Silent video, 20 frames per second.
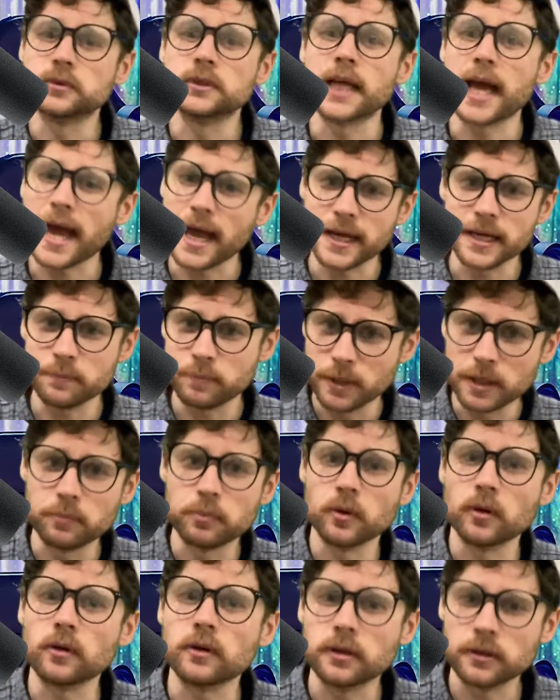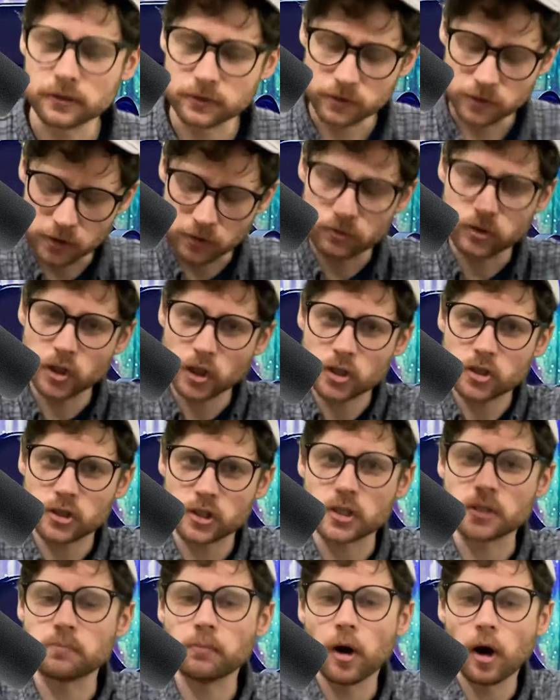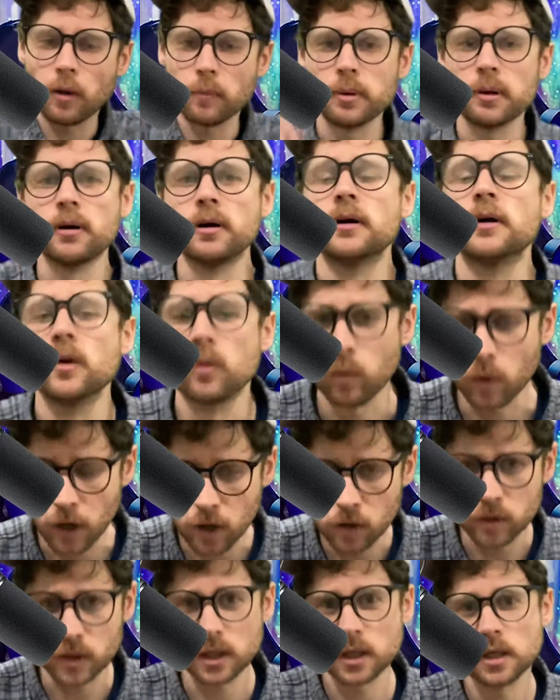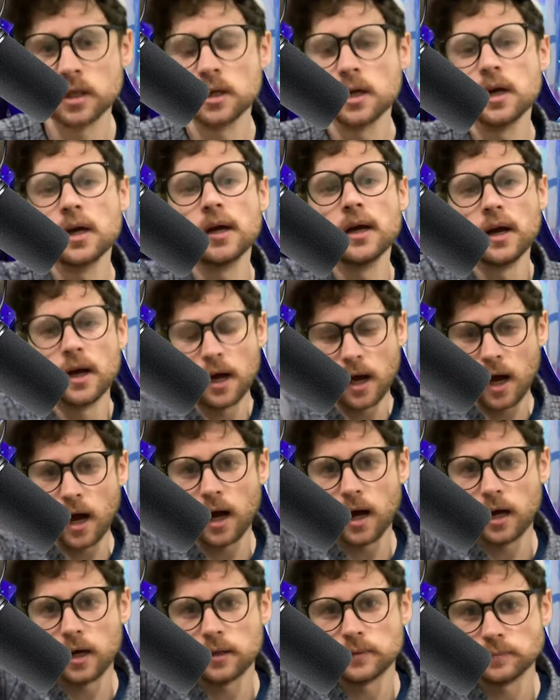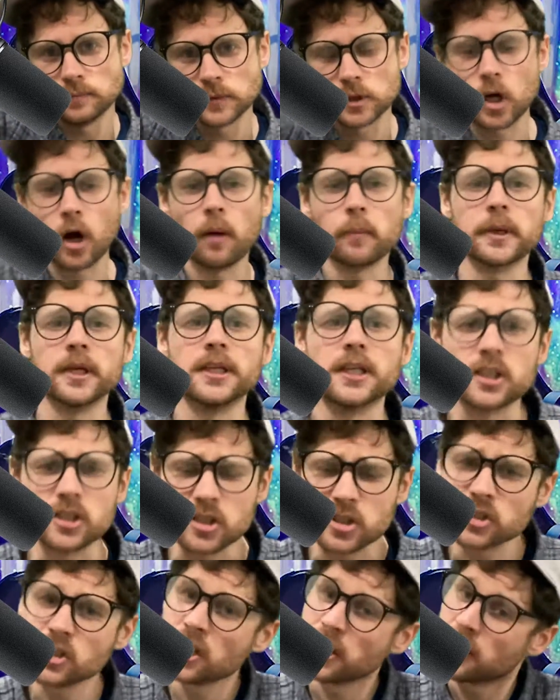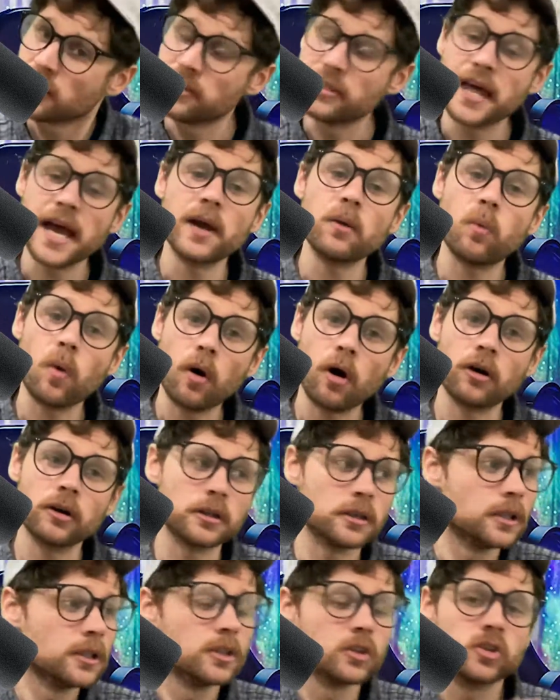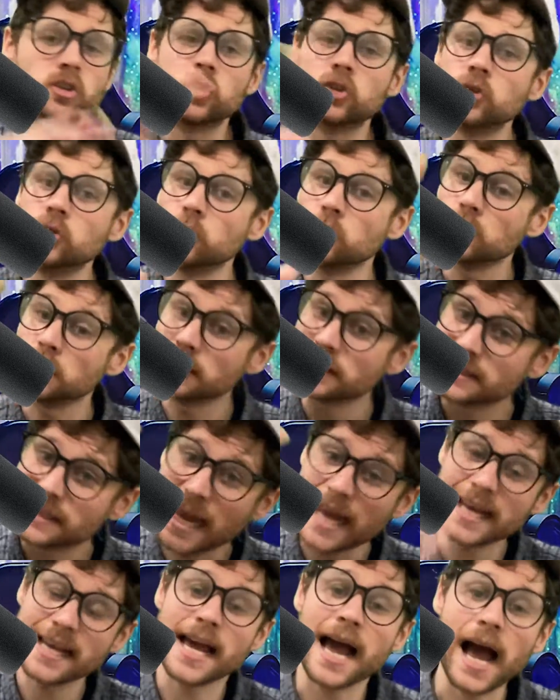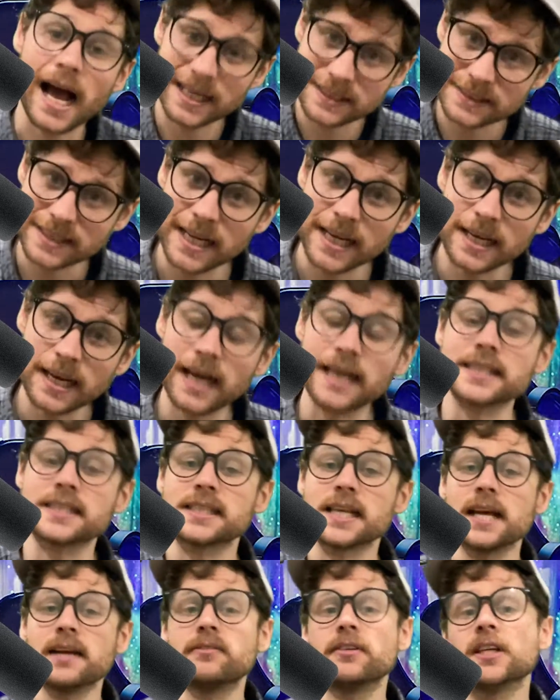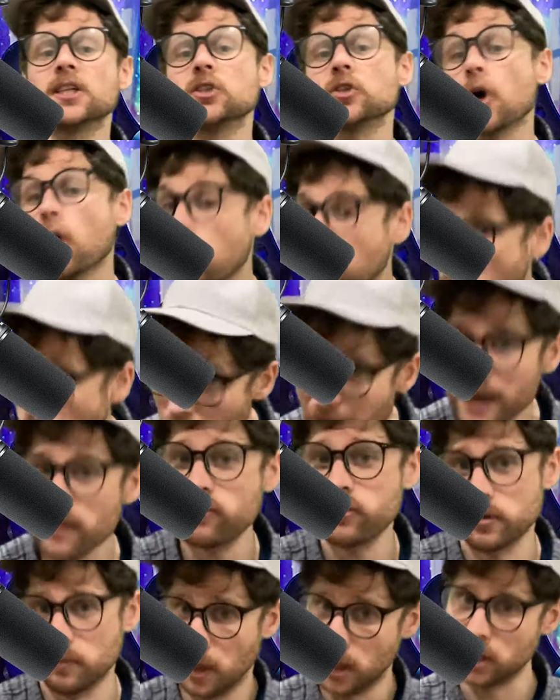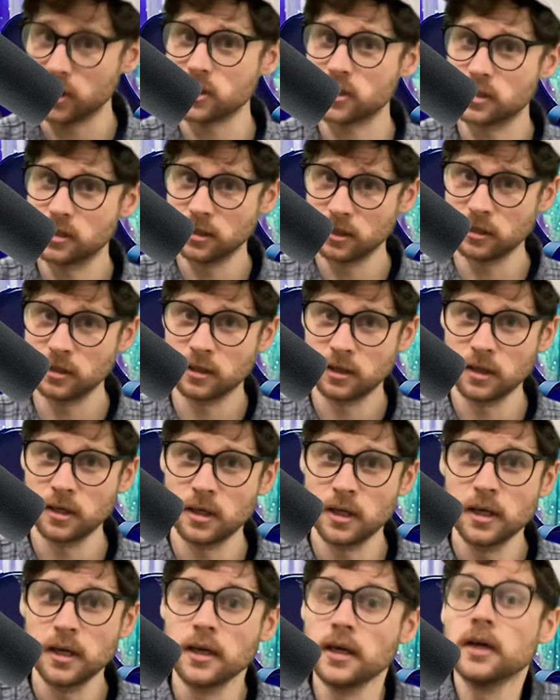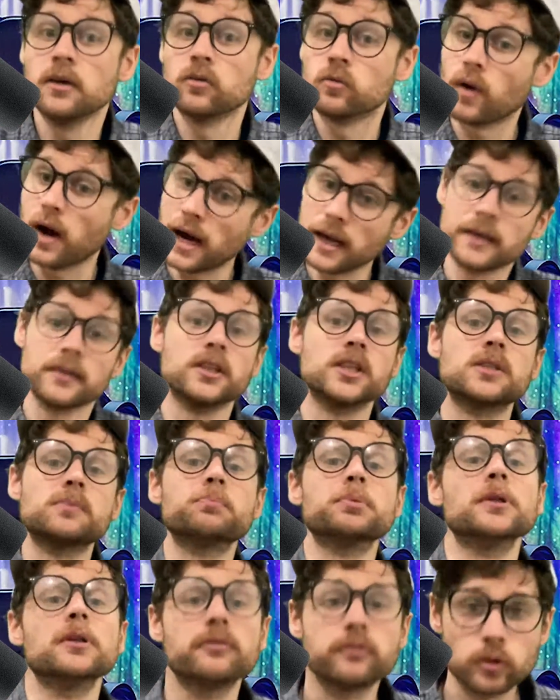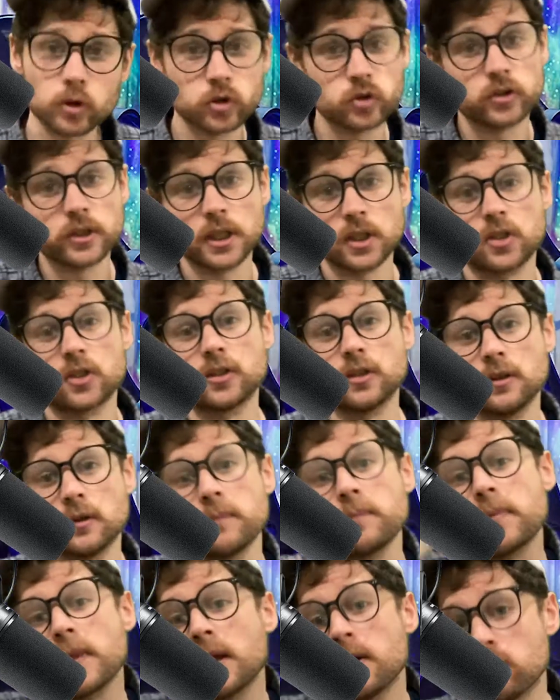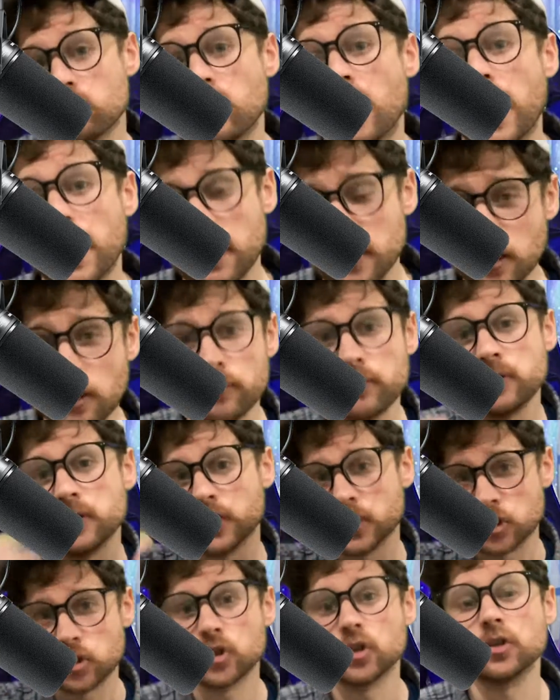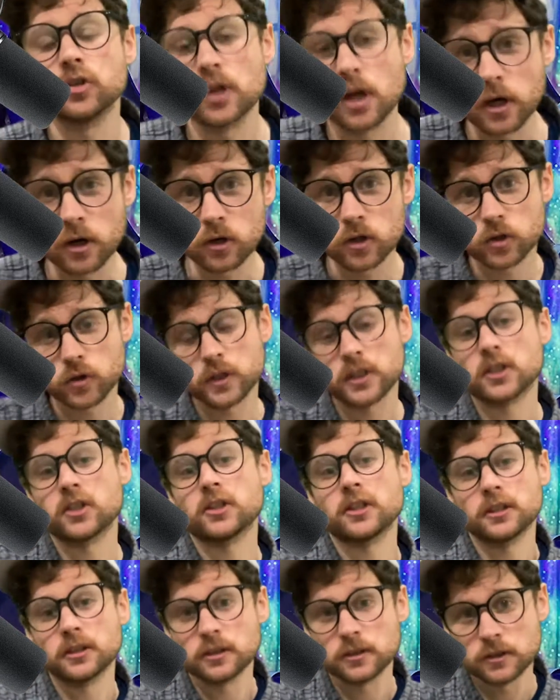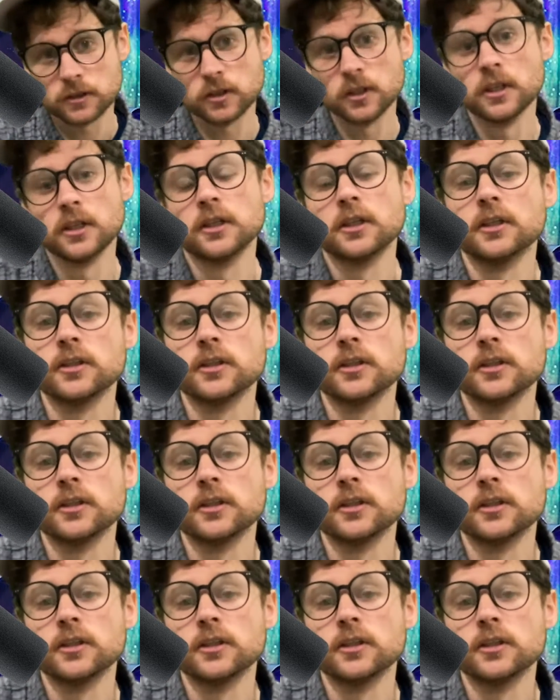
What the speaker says: gay people, the justice mob, woke communists, they want to take our daylight savings away from us, right? This beautiful tradition, right, of this Judeo-Christian